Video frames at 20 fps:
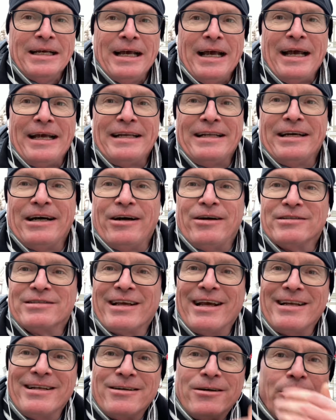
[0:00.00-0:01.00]
Anyhow, it's
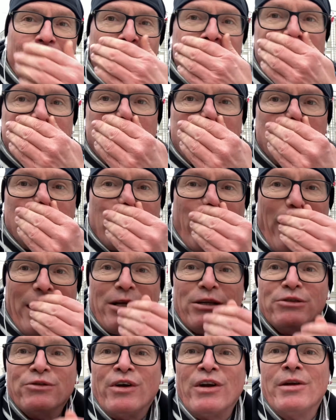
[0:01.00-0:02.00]
getting cold. I
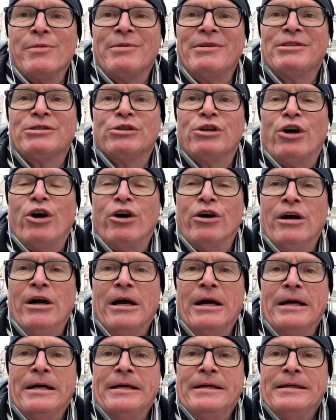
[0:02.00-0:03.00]
don't want to be too long.
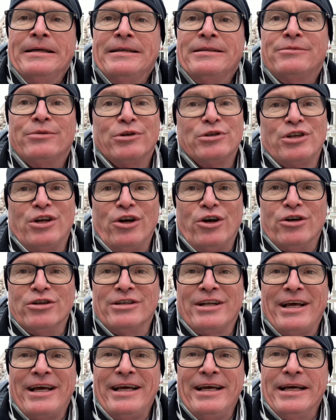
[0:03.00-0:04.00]
It was a long
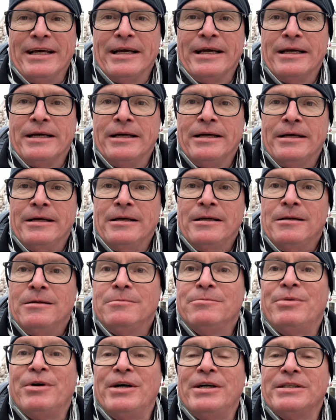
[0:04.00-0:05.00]
day,
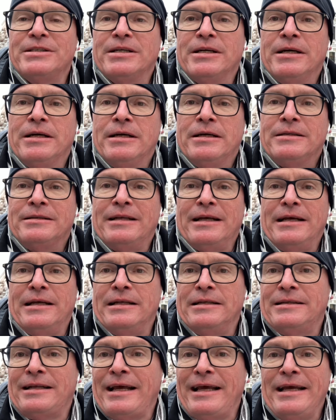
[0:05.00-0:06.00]
but
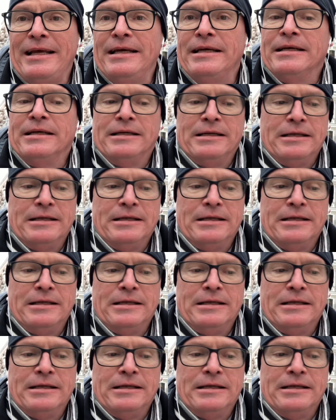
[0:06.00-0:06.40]
the day